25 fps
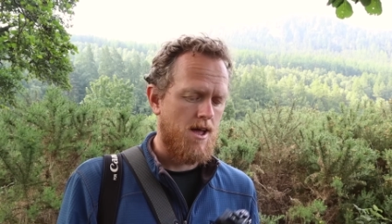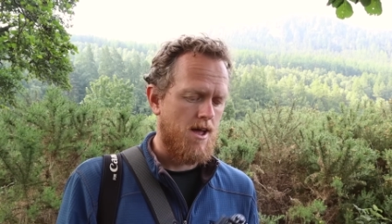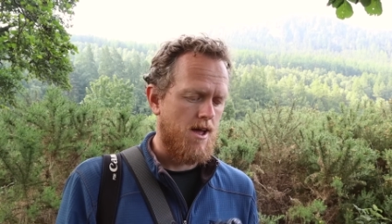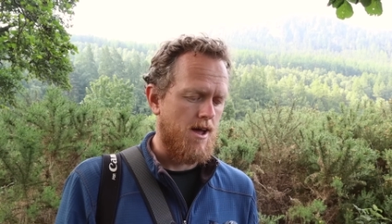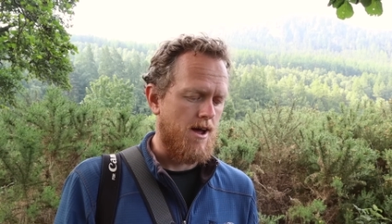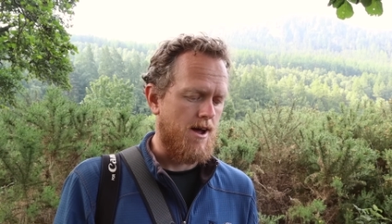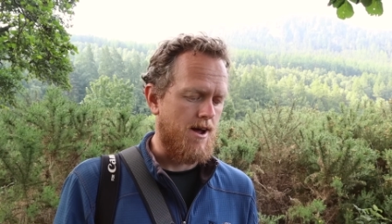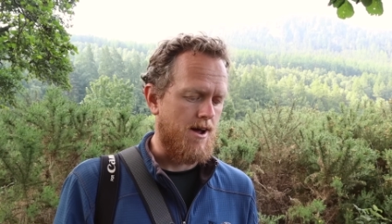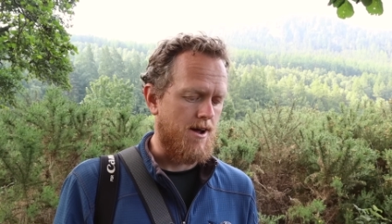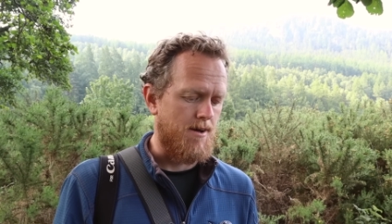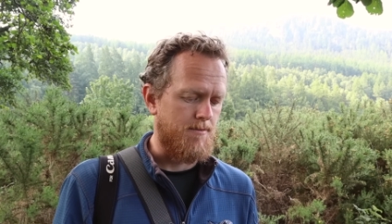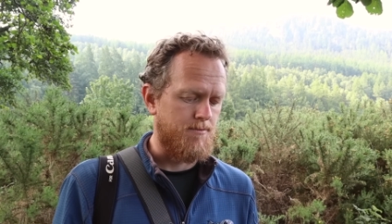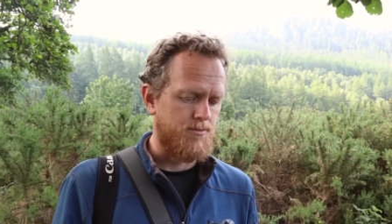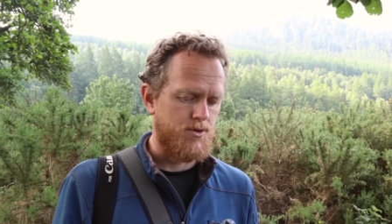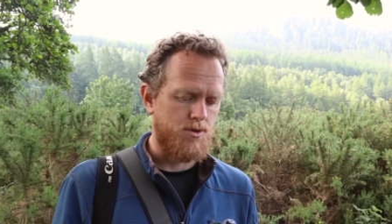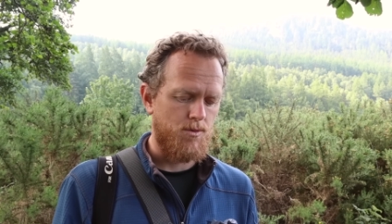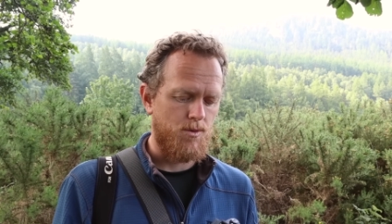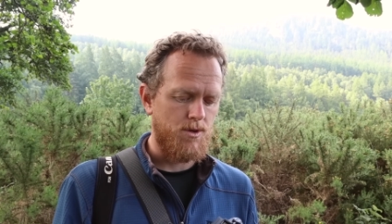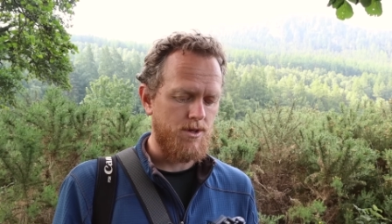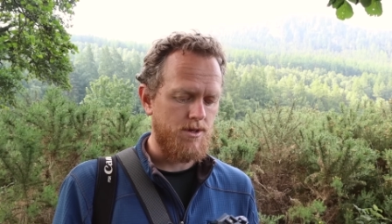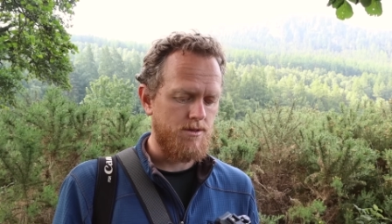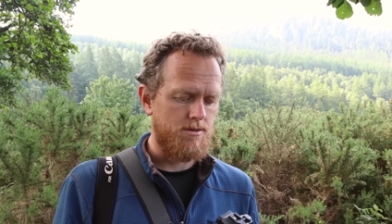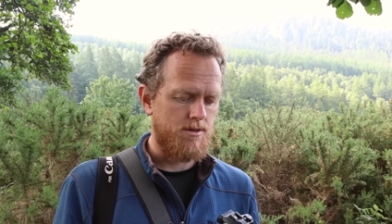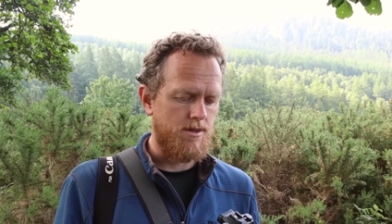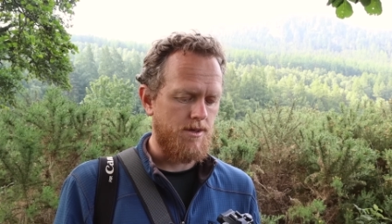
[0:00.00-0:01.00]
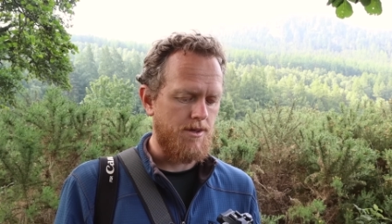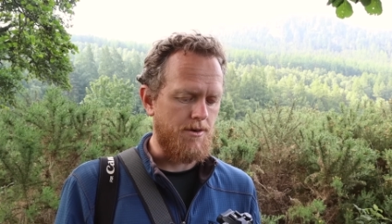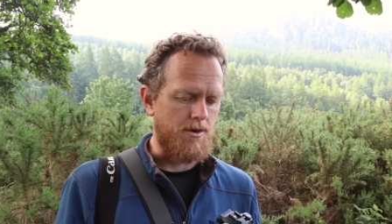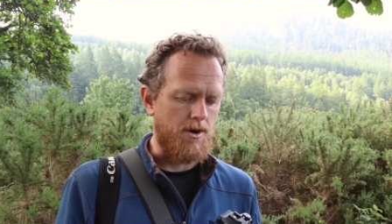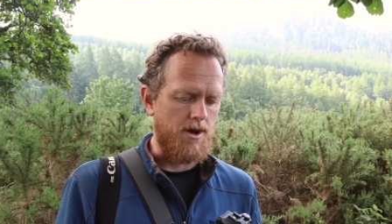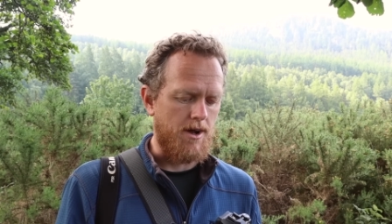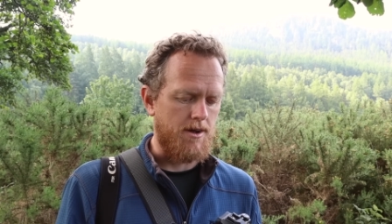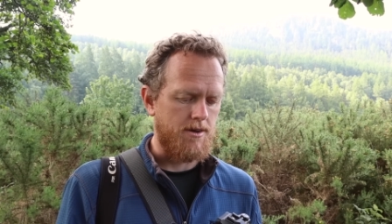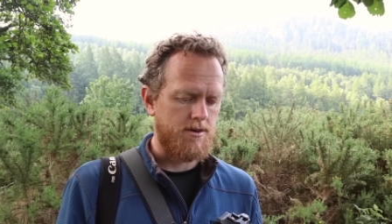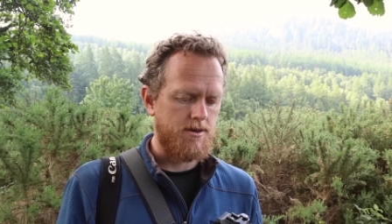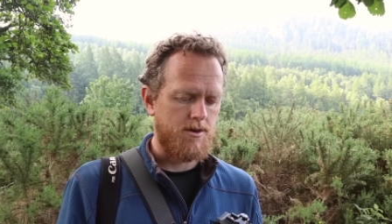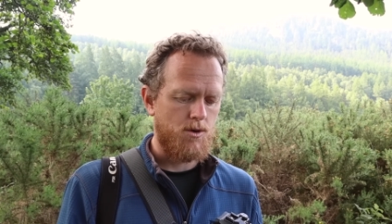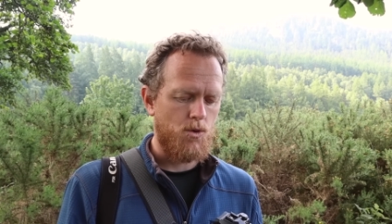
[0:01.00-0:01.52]
So what
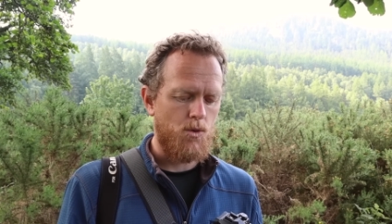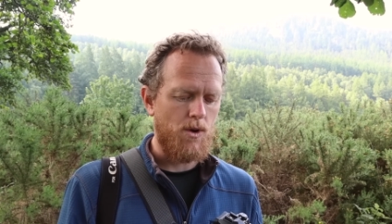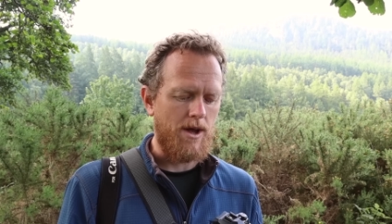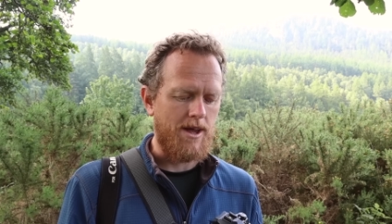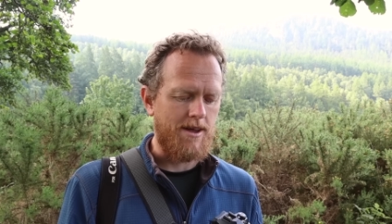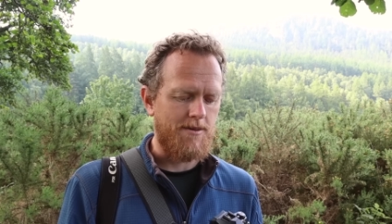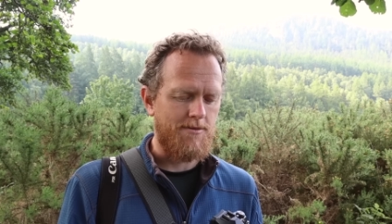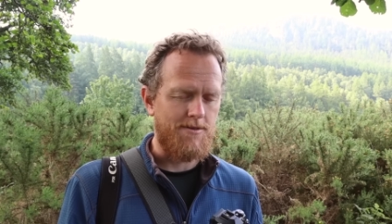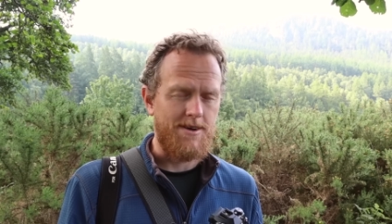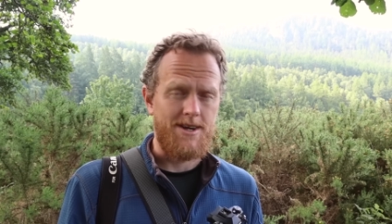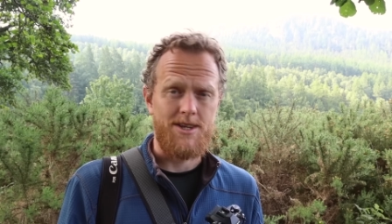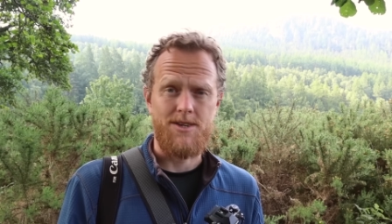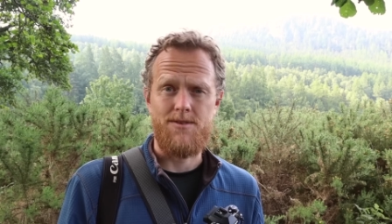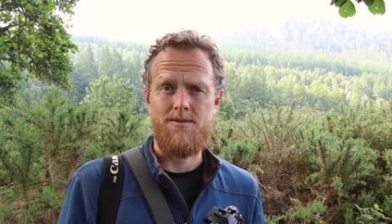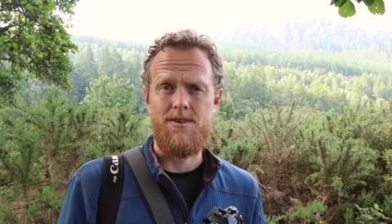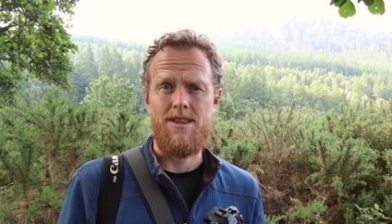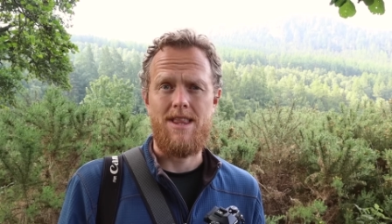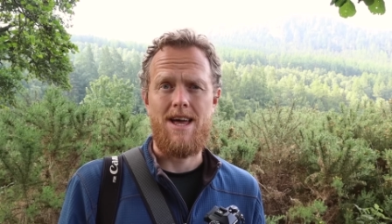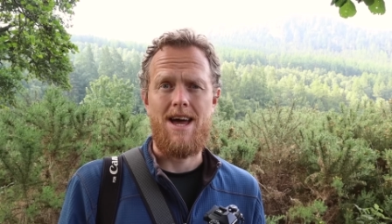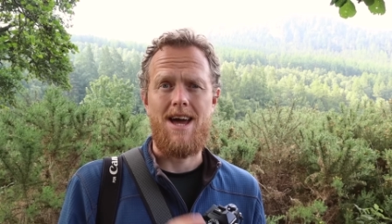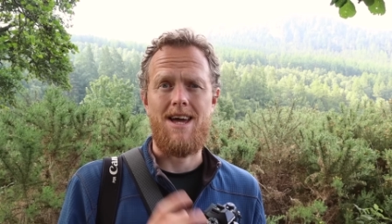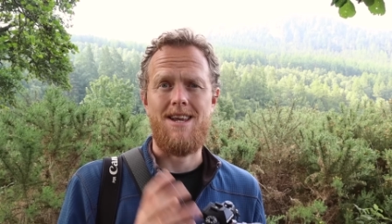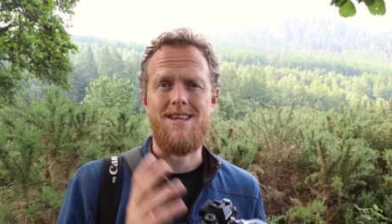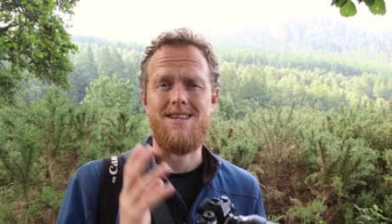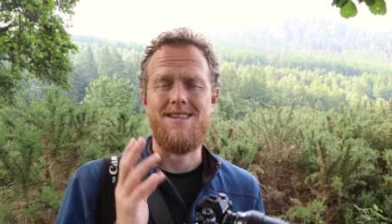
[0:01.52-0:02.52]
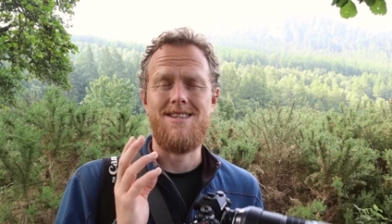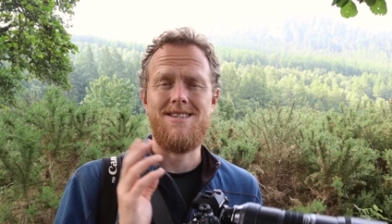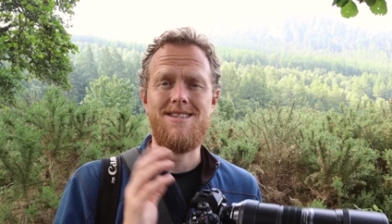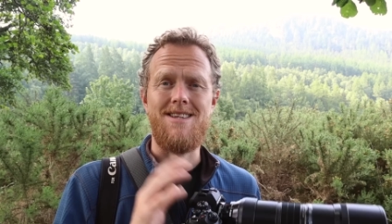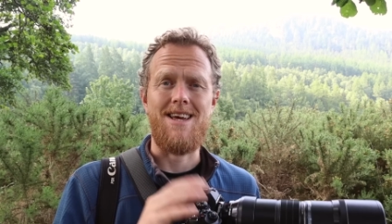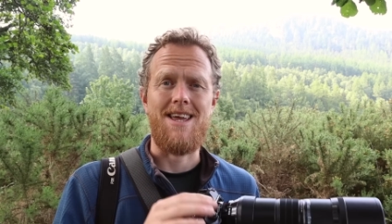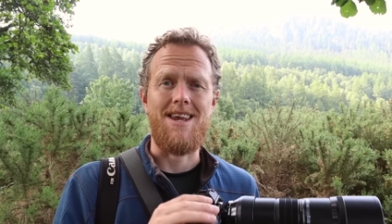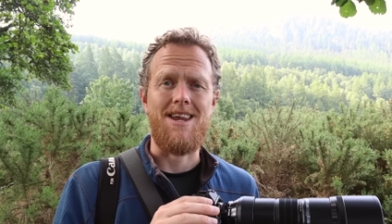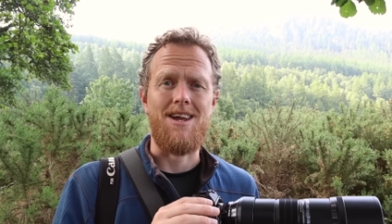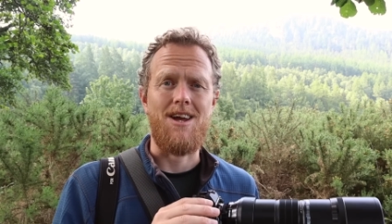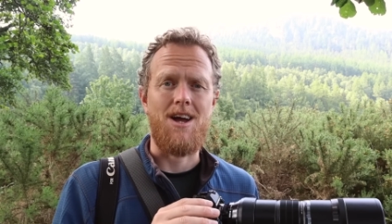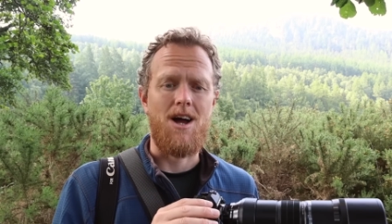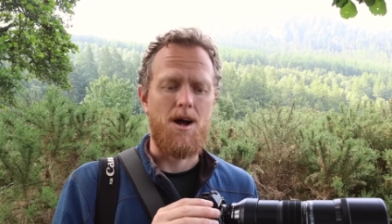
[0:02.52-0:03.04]
a quick fix for that is
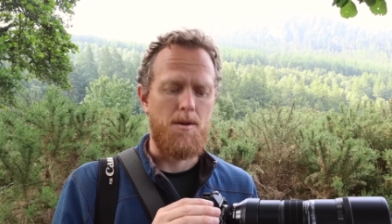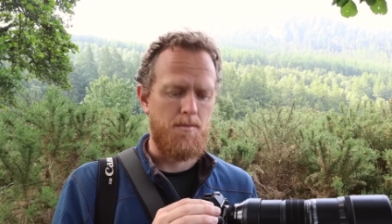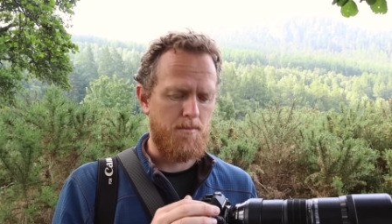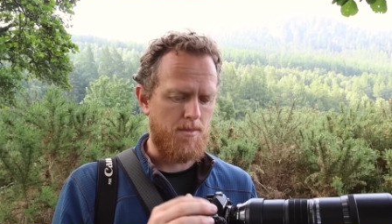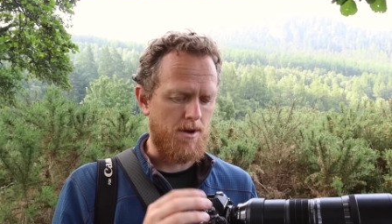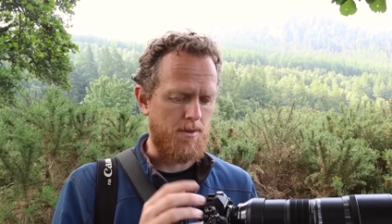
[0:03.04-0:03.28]
setting up